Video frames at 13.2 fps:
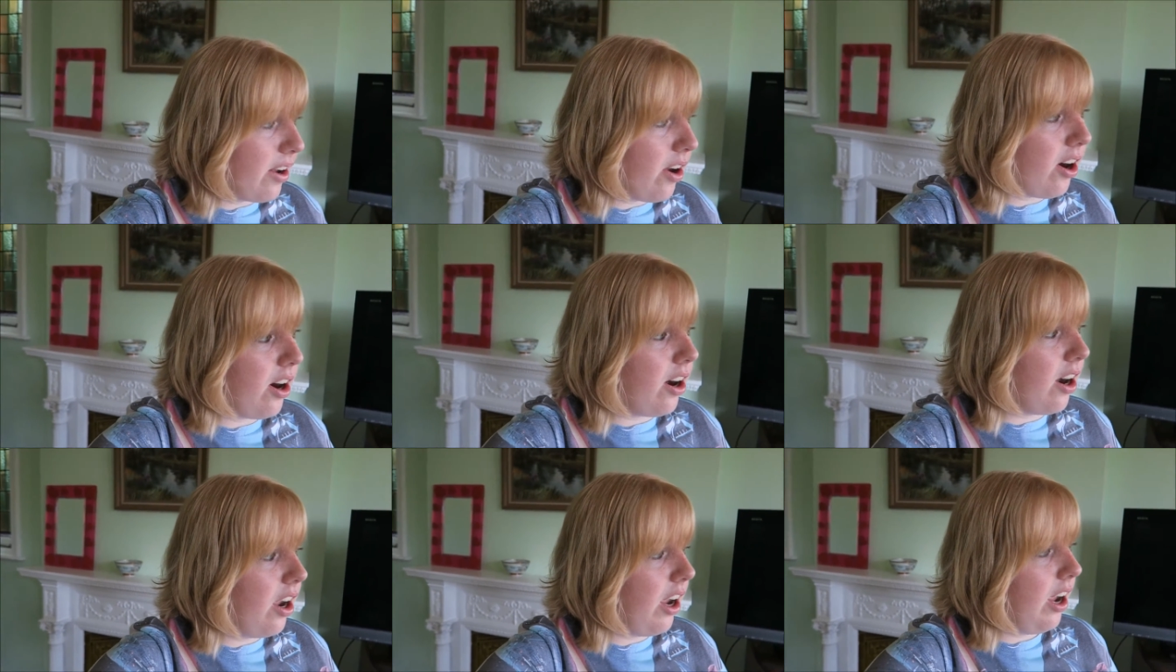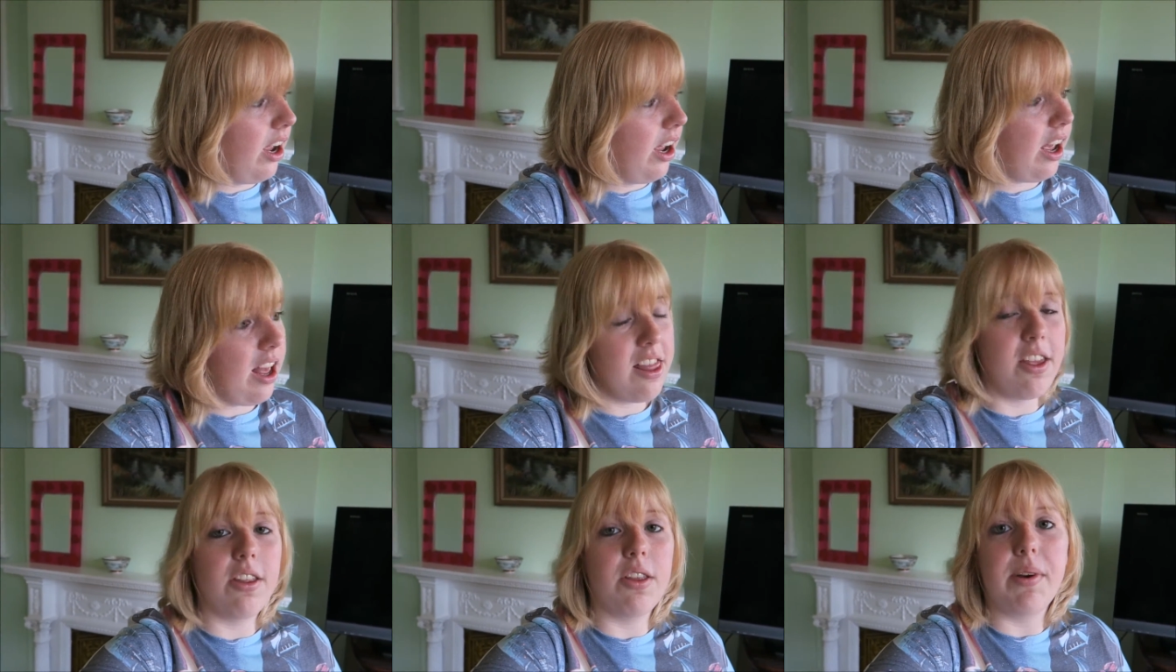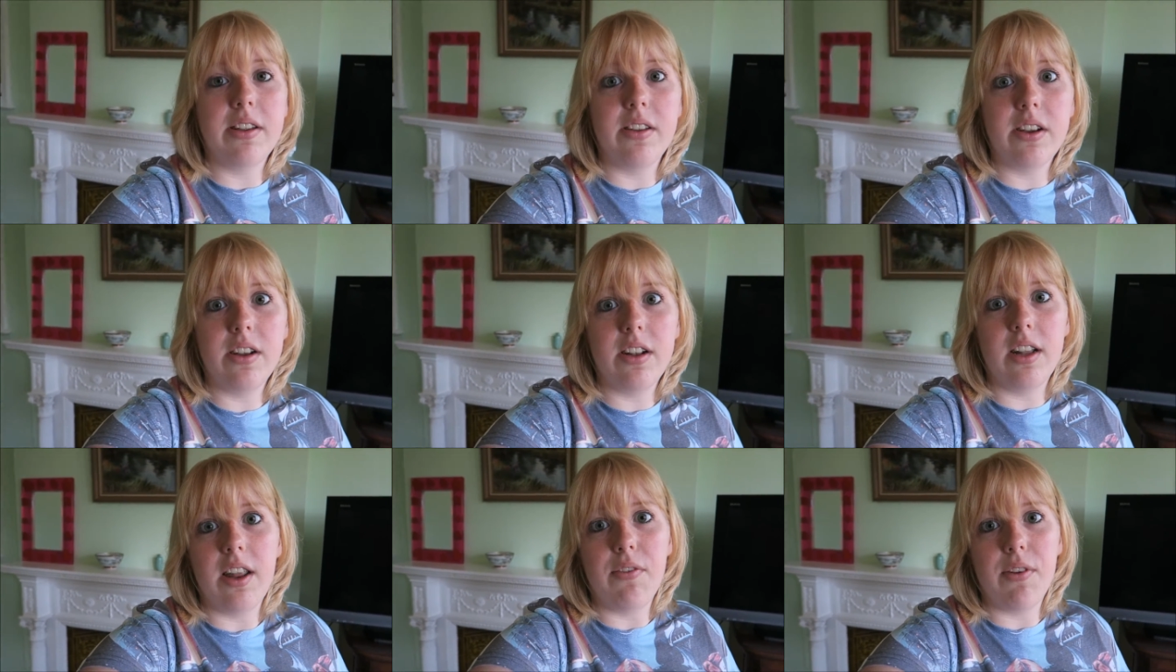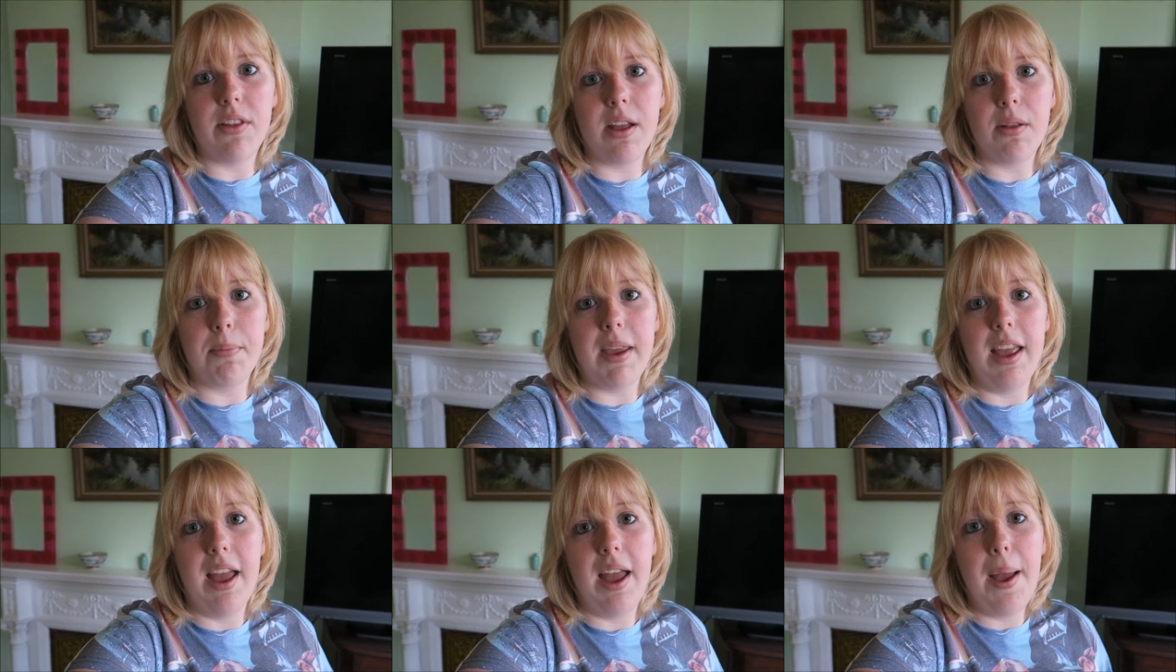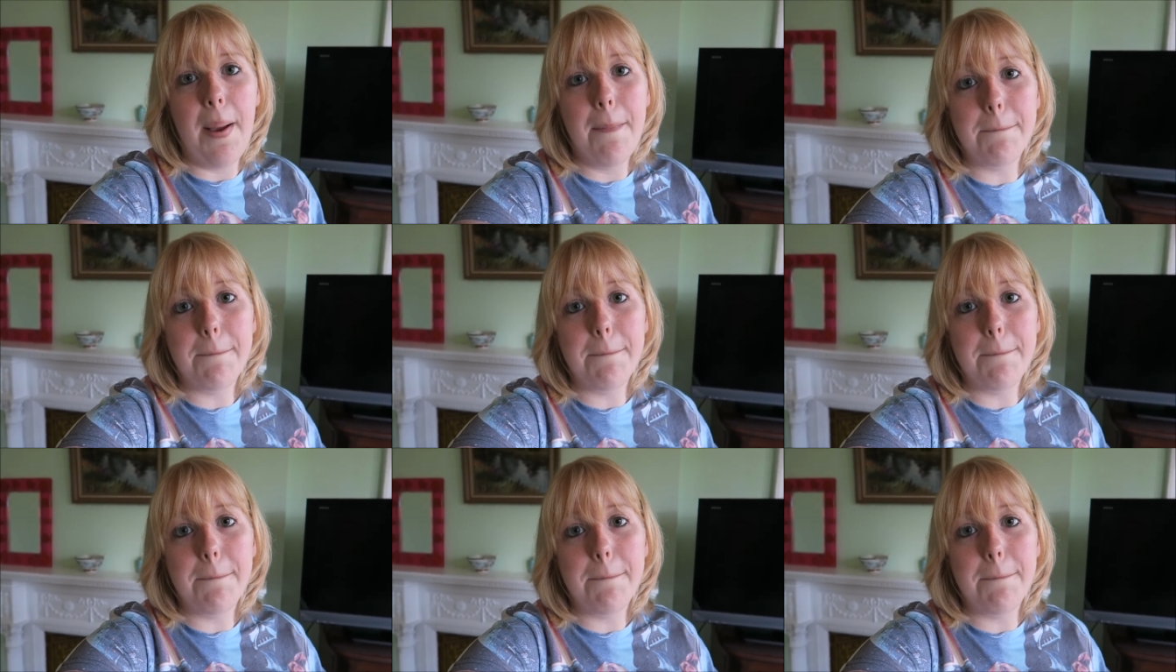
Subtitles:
the car, and otherwise they're gonna leave without me.